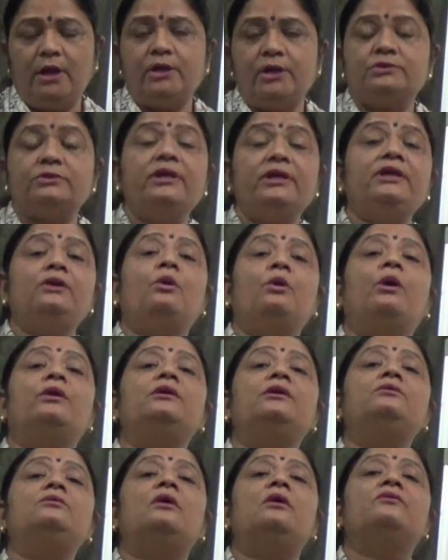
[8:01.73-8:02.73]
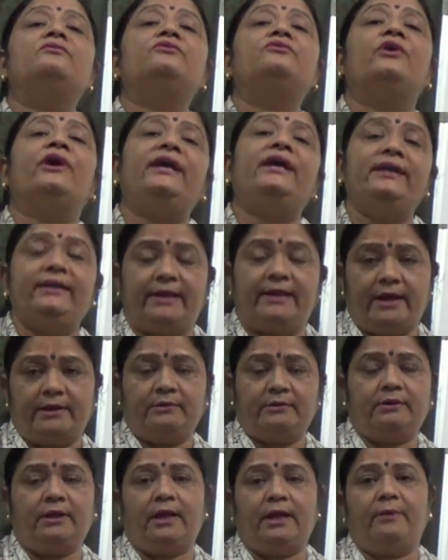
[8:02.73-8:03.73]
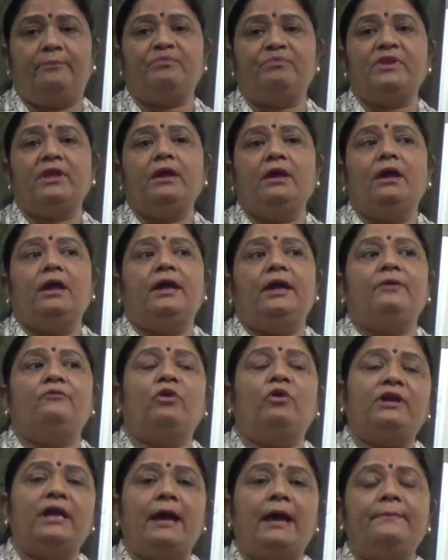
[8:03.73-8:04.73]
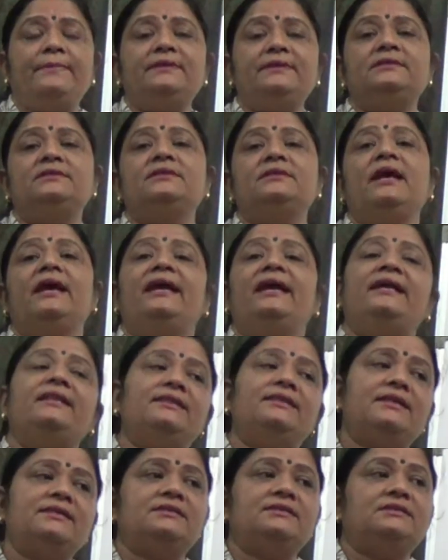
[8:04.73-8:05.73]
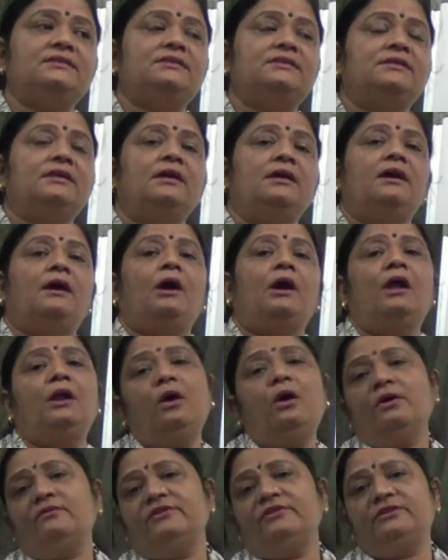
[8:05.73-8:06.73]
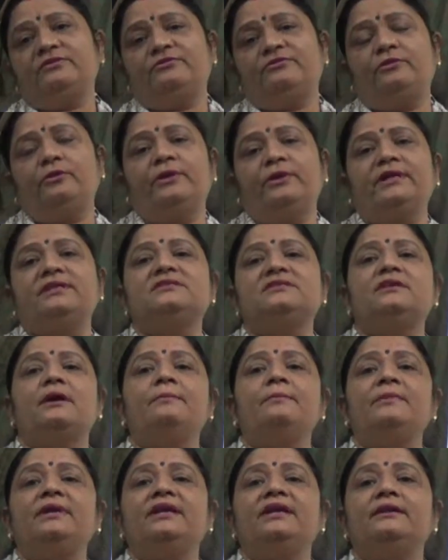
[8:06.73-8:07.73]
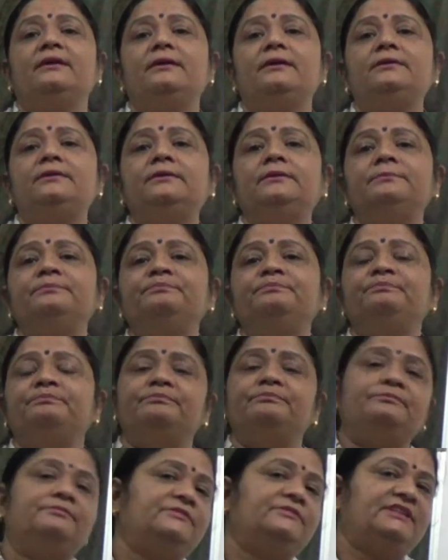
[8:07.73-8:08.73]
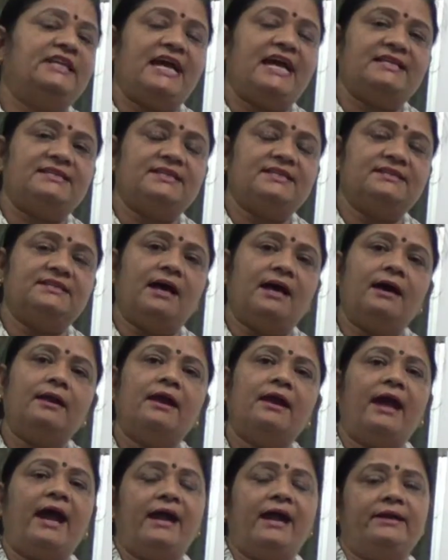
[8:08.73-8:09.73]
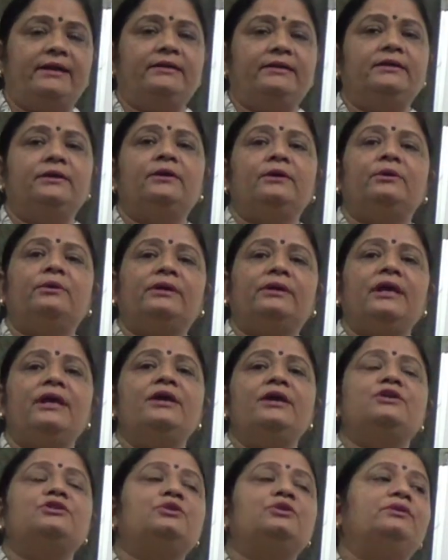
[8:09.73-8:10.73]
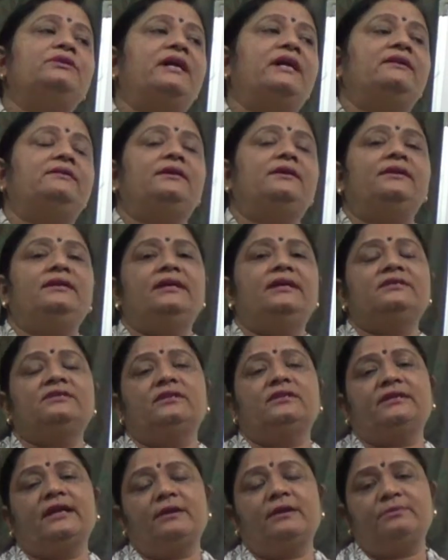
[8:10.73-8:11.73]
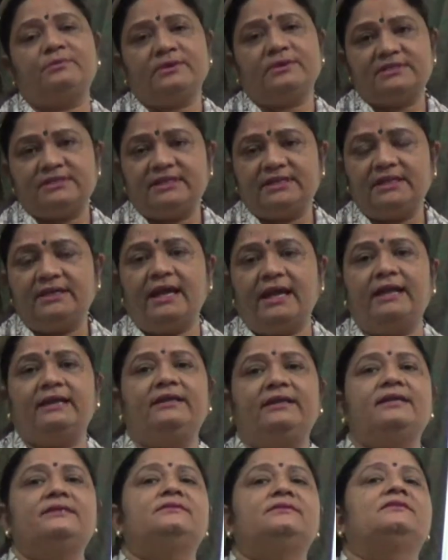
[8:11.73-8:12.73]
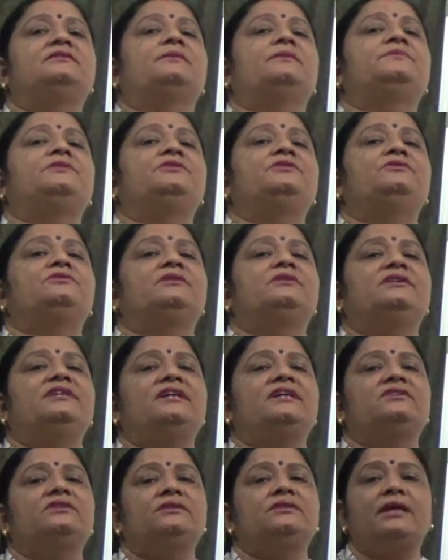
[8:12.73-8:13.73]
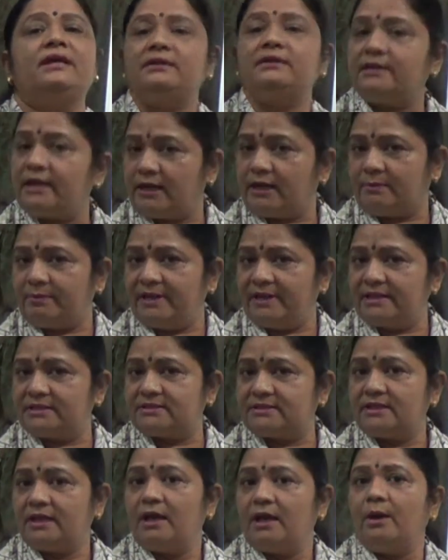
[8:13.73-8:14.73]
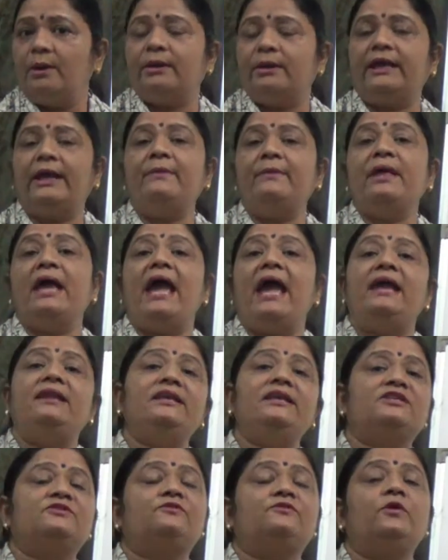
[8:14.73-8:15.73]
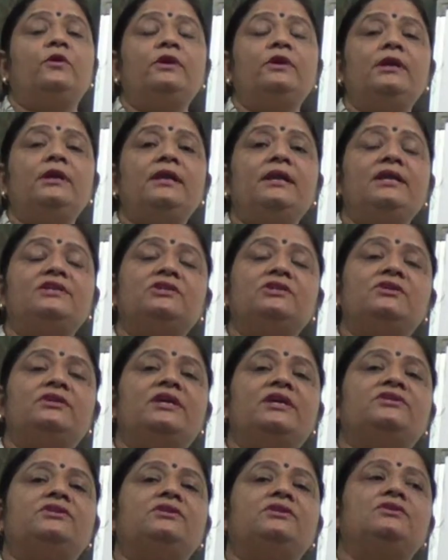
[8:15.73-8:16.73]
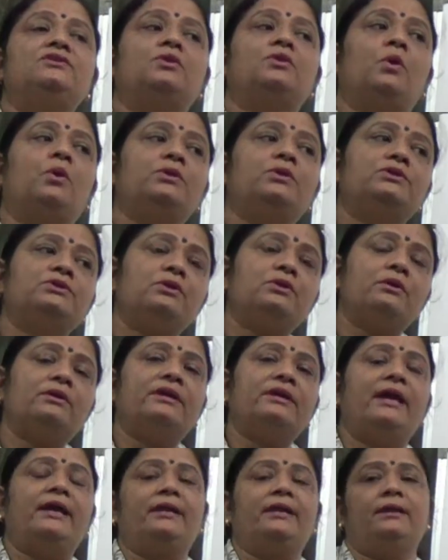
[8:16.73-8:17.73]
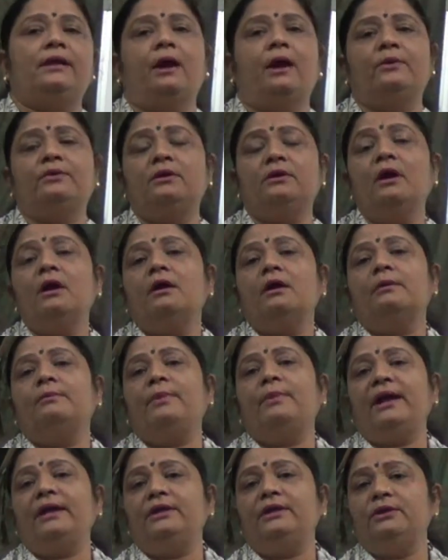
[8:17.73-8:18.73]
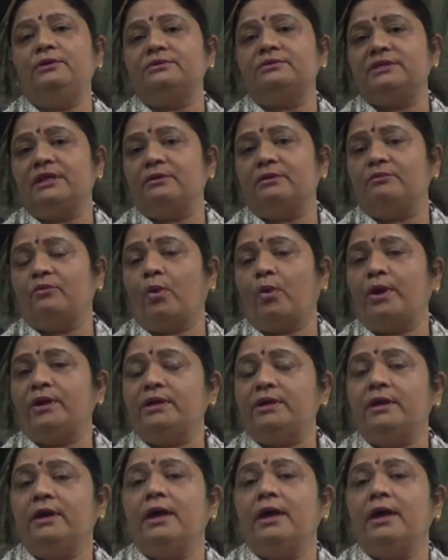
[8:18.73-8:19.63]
So in order to avoid that, okay, what happens in this, along with fluorine, some inert gases are added, okay, so that the reaction can proceed, and yes, the substitution reaction can take place. Okay, and yes, fluorination reaction is also carried out by using what?